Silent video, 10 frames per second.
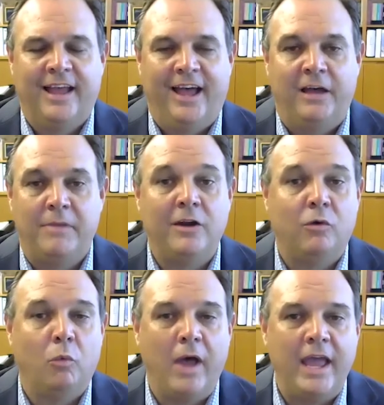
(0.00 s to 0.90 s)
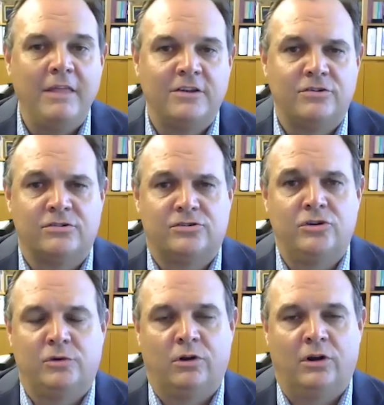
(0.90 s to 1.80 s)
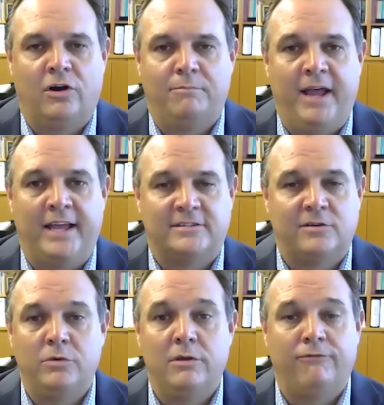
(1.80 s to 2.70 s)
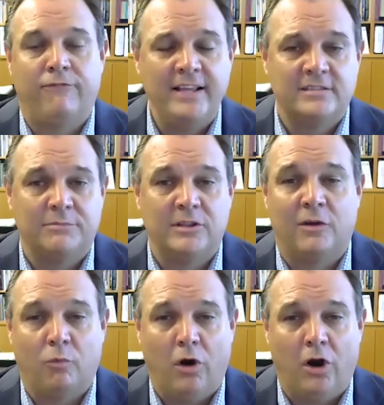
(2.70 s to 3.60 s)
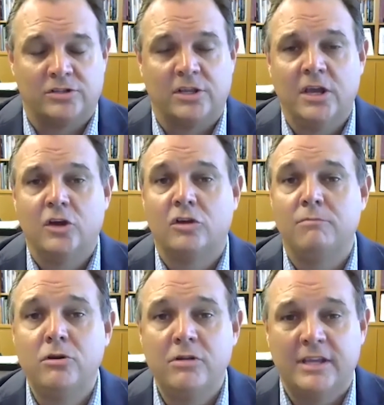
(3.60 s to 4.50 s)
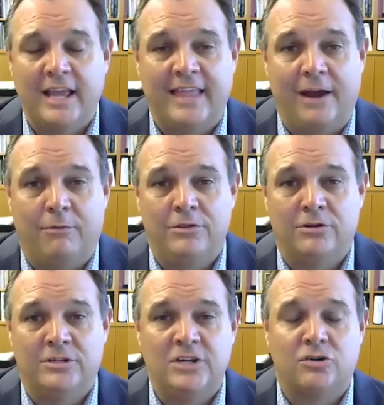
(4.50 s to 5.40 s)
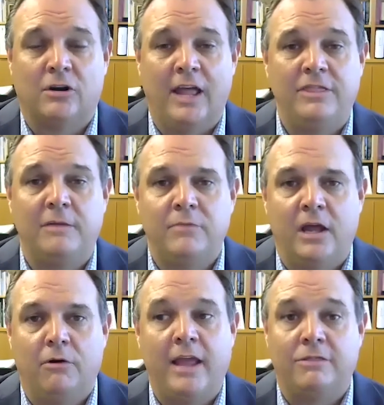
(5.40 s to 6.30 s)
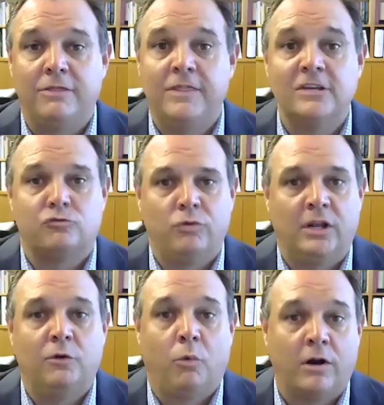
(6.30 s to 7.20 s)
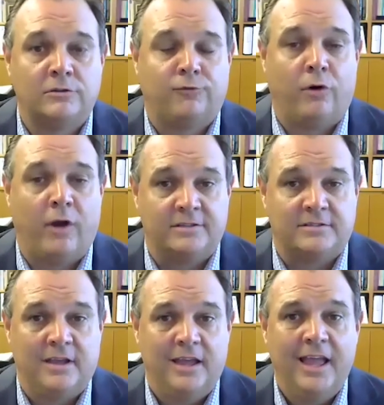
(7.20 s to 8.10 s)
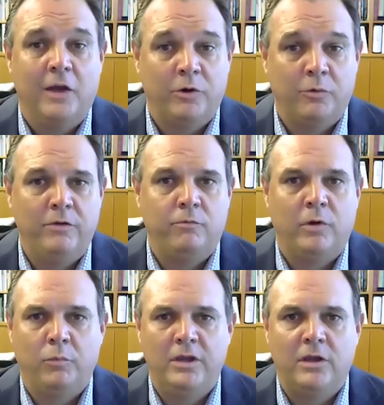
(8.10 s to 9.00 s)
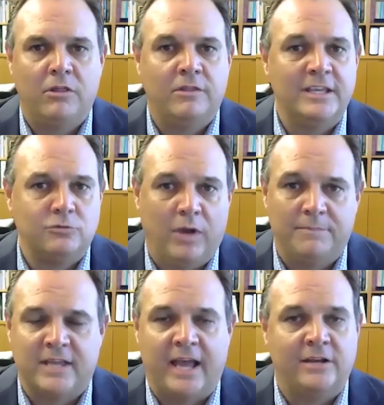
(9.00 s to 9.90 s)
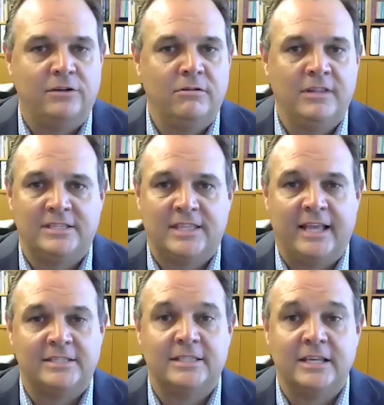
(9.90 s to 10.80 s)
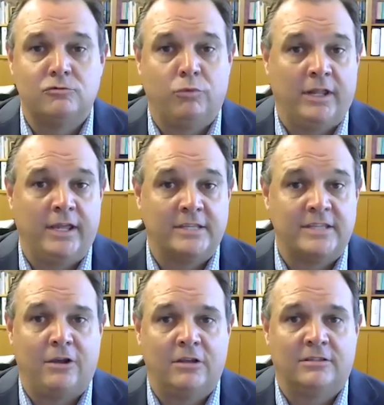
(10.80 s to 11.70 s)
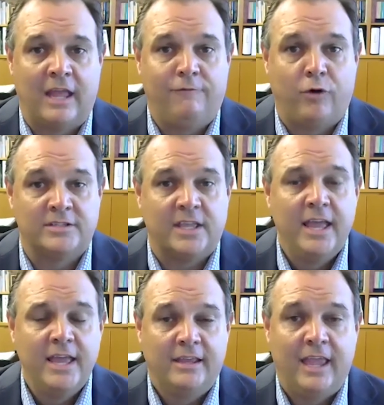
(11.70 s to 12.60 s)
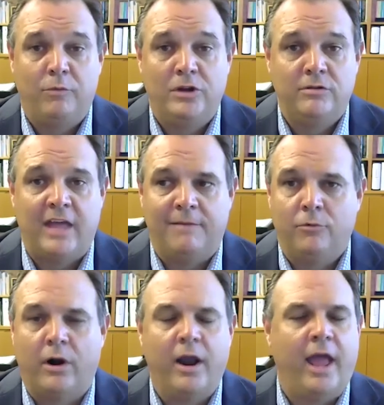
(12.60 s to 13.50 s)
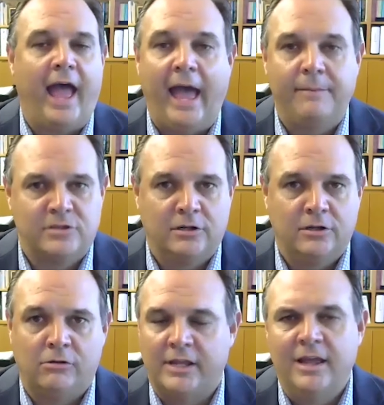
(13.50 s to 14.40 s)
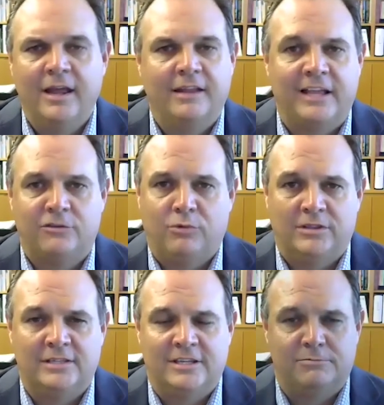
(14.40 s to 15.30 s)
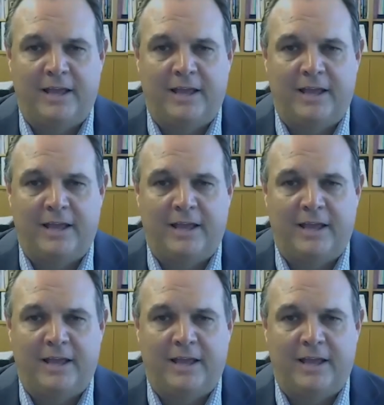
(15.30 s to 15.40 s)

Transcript: um, in a way that your student will learn best. So when you find something that works, communicate that with your teacher. Let them know, hey, this really works for us. When we when we go to this website and do these things, this really is a good thing for us. Can we do that more? Absolutely. That's what this is